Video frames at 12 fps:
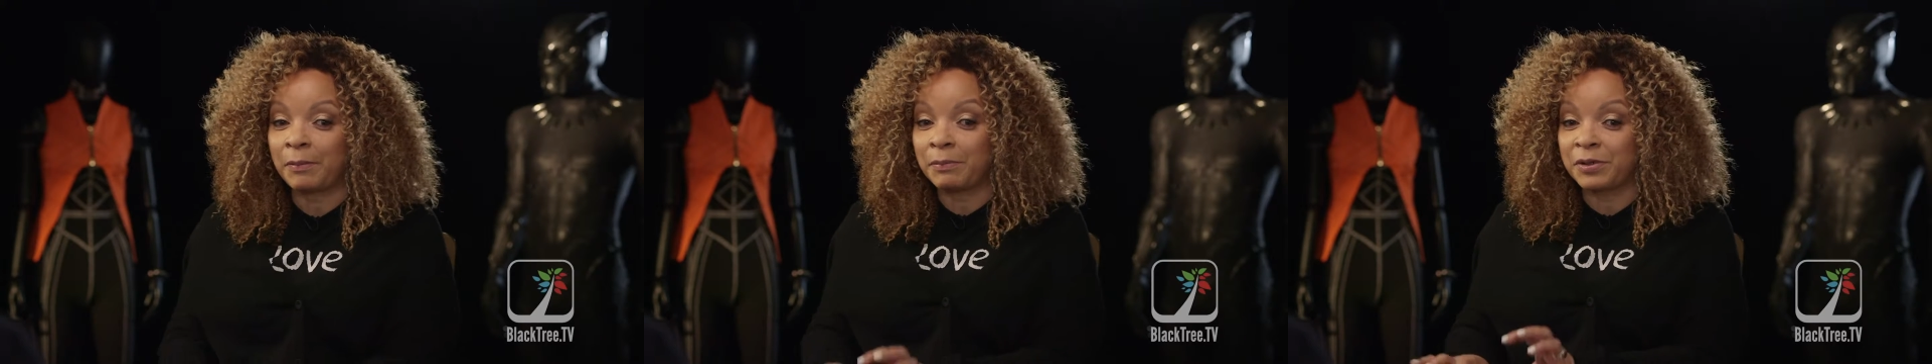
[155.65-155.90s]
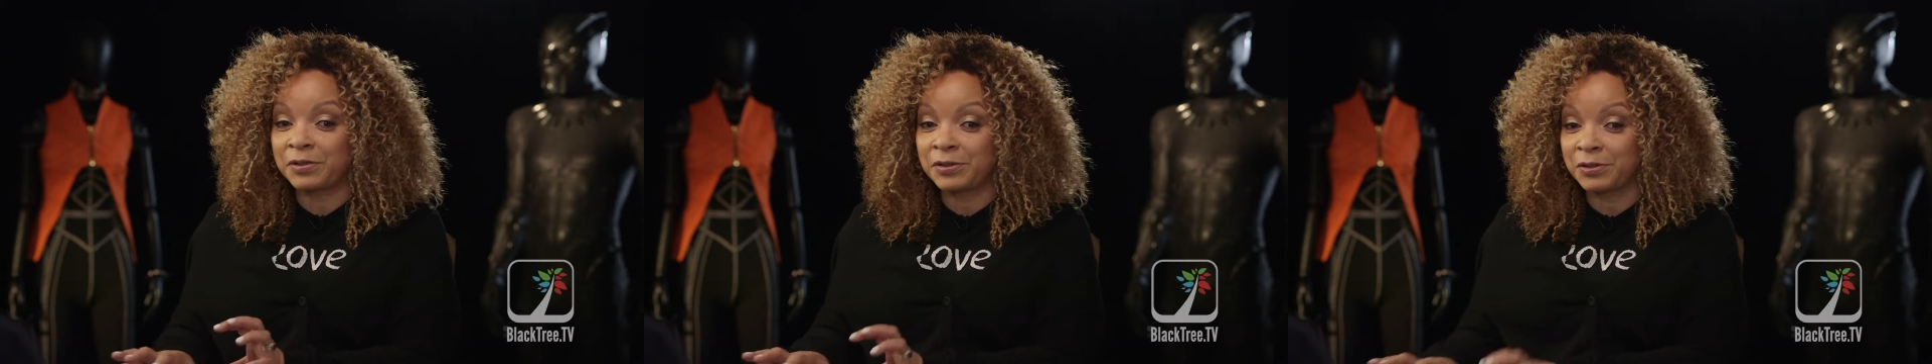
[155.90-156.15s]

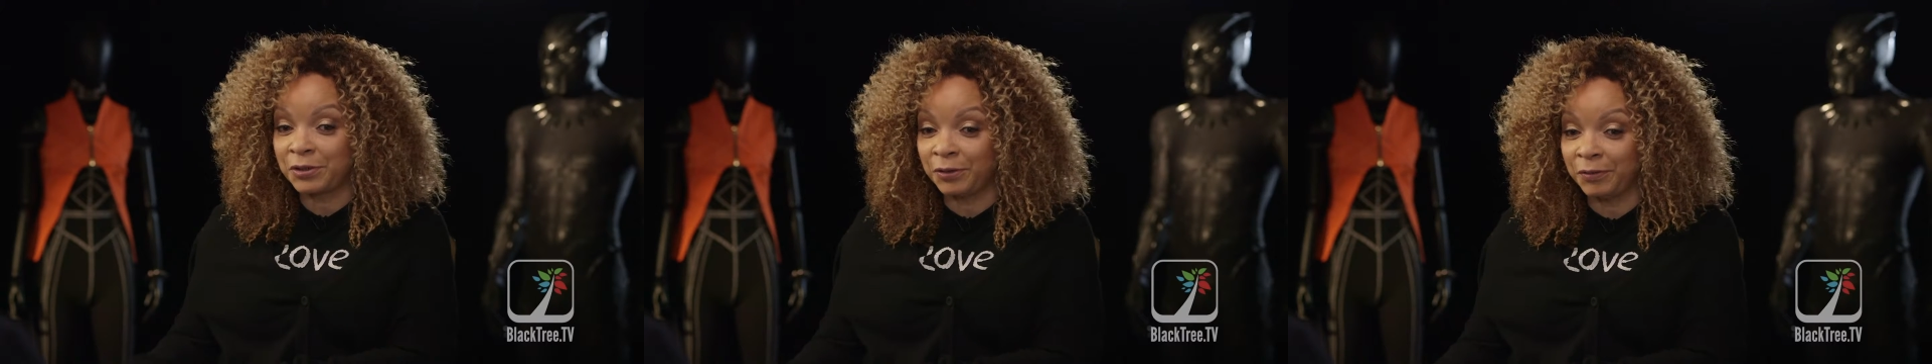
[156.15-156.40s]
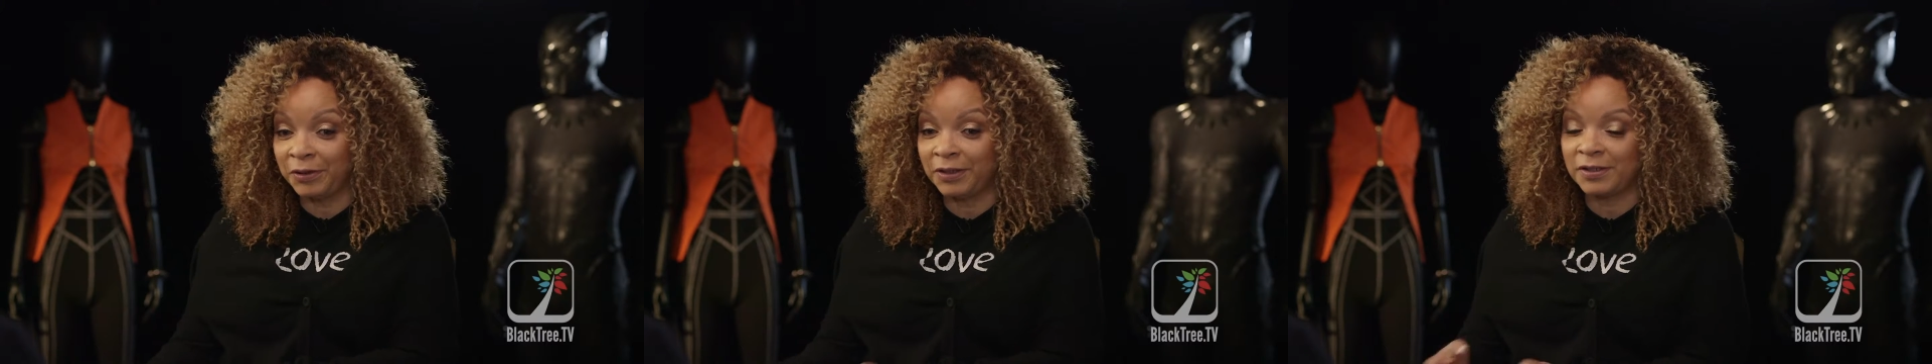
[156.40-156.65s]

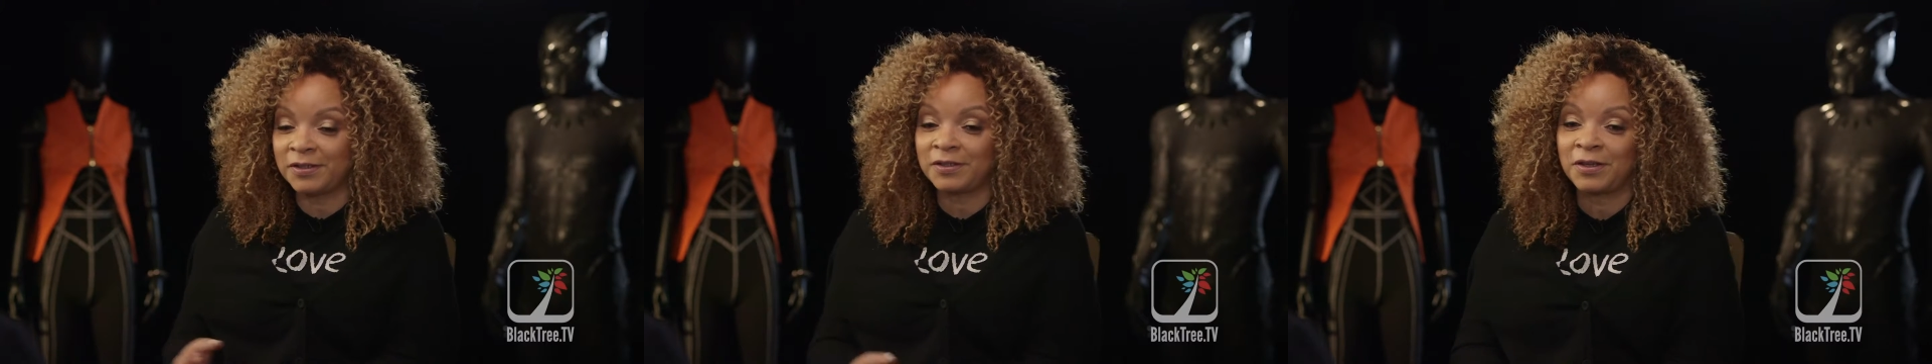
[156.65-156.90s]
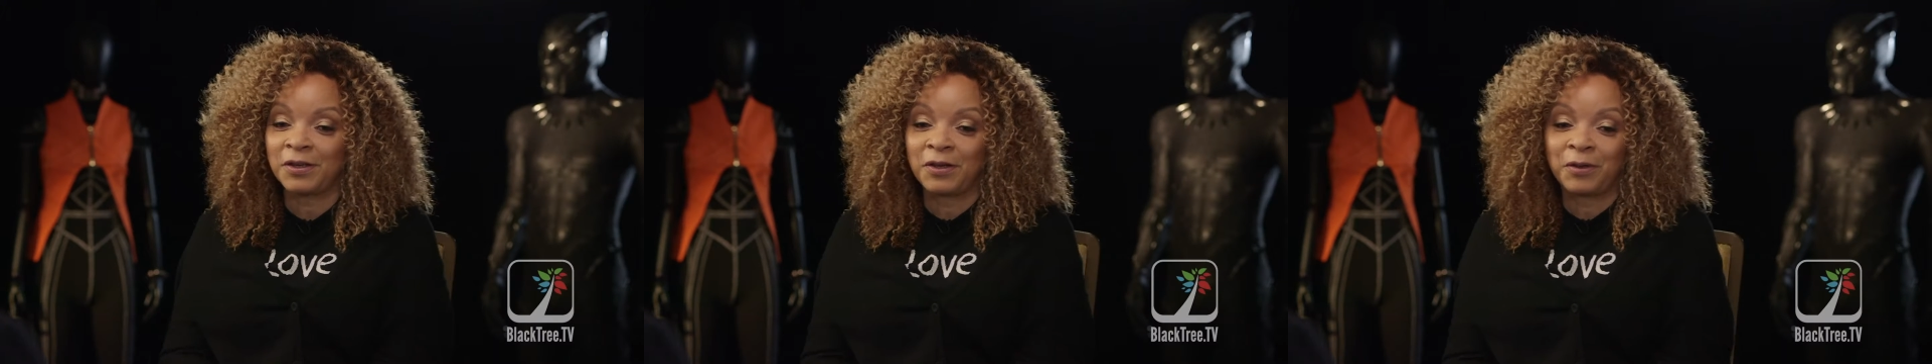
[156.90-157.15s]

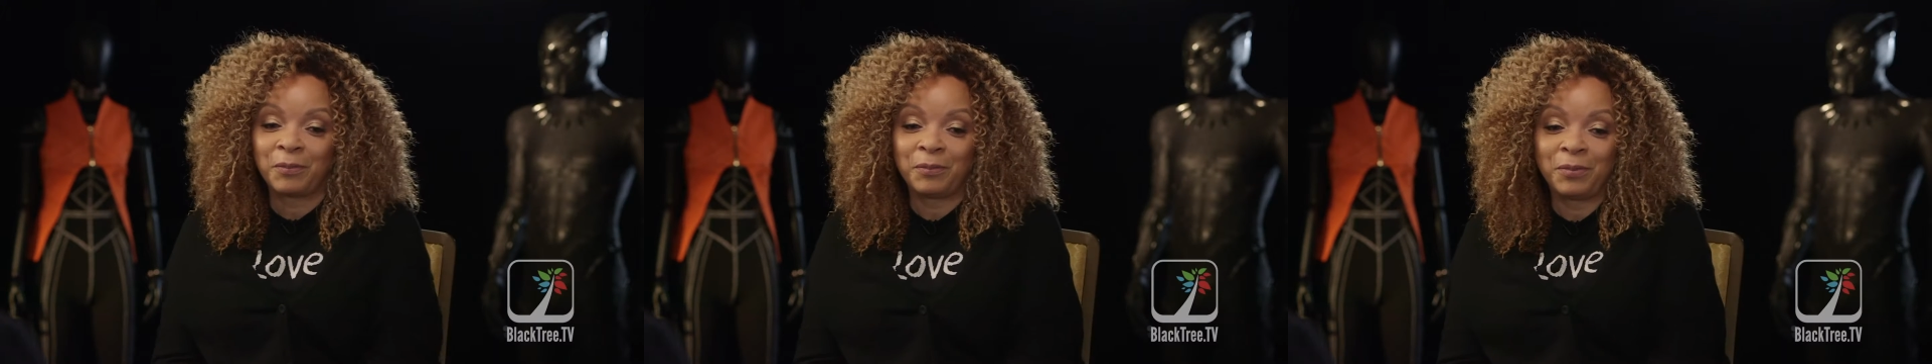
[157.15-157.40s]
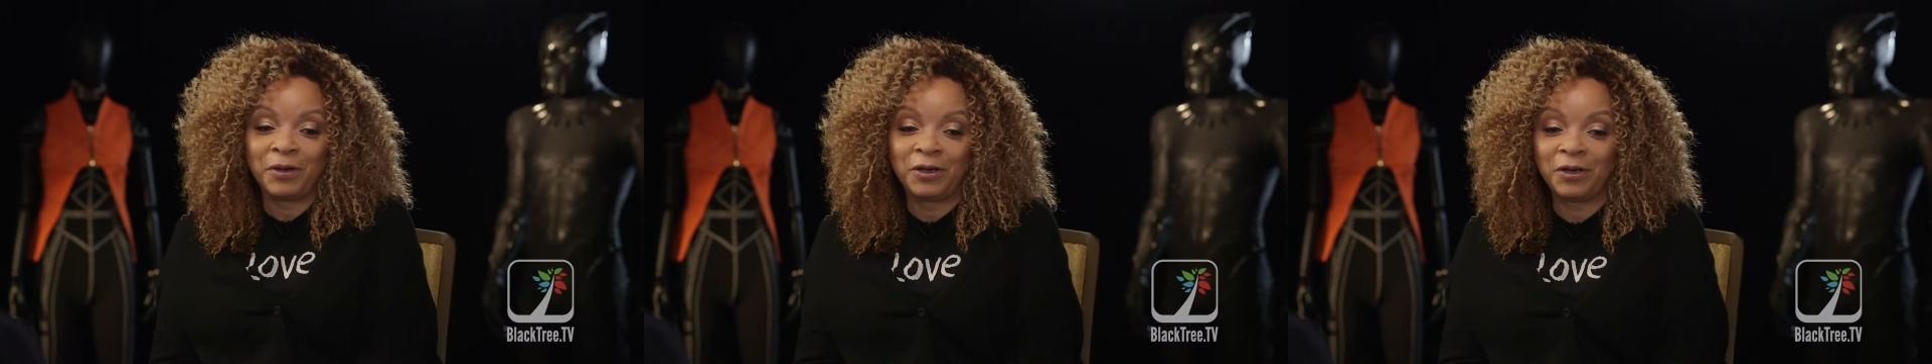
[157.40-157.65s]
mysterious,
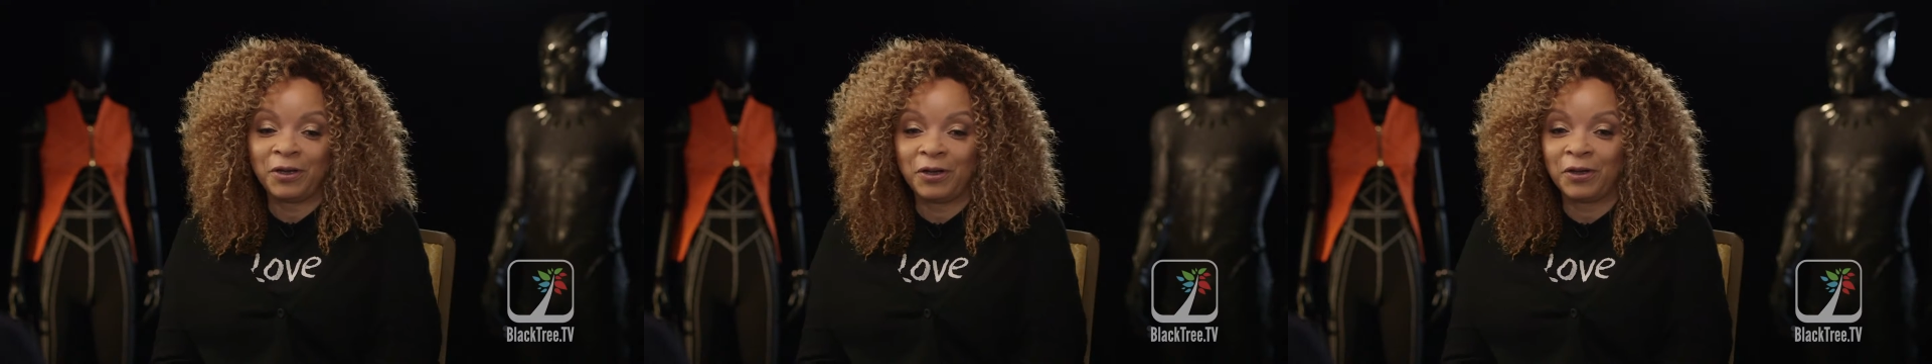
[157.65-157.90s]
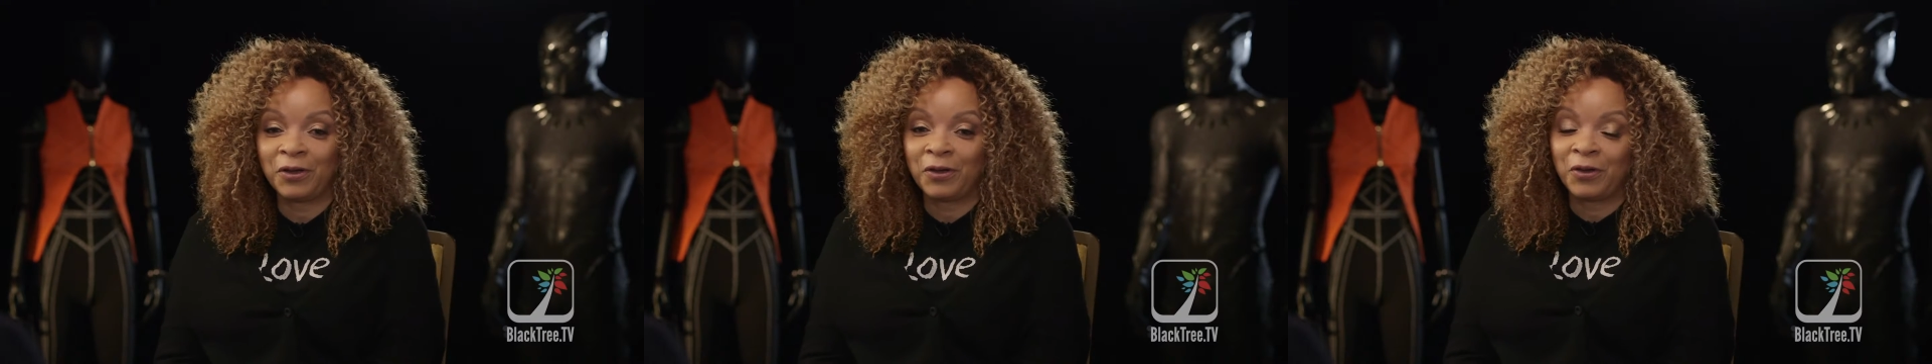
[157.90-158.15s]

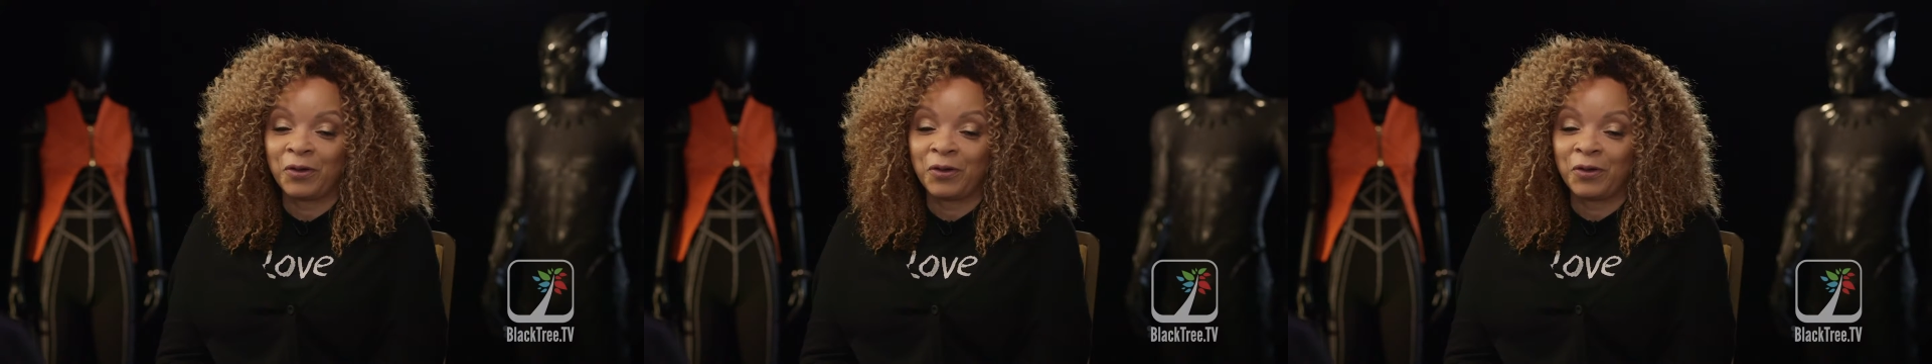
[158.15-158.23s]
but